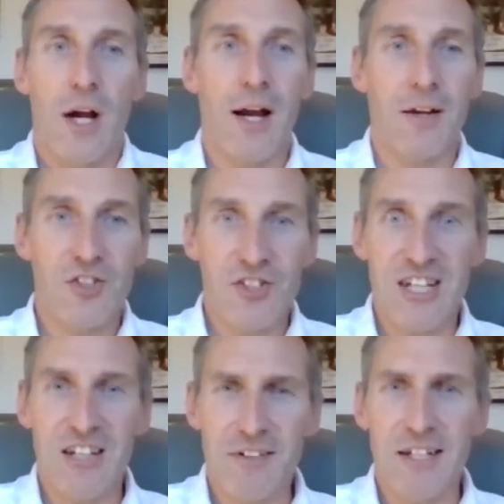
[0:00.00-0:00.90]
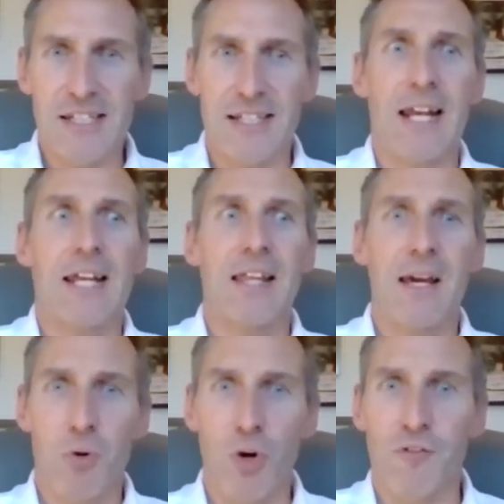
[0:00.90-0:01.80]
CVs, getting
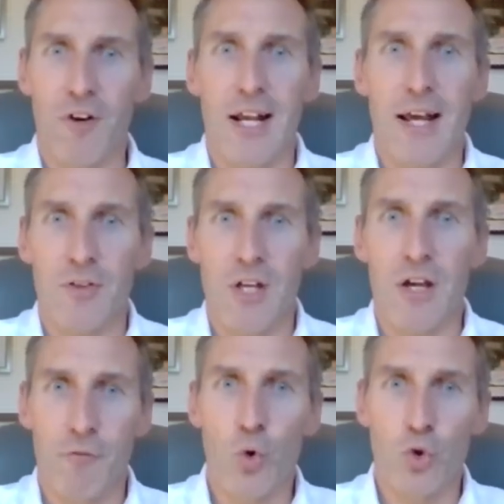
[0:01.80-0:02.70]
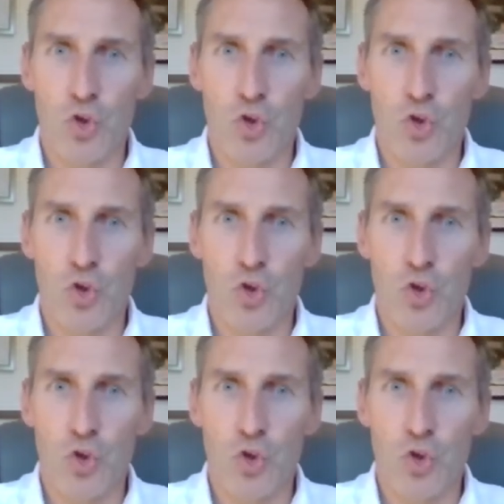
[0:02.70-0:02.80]
their profile out there for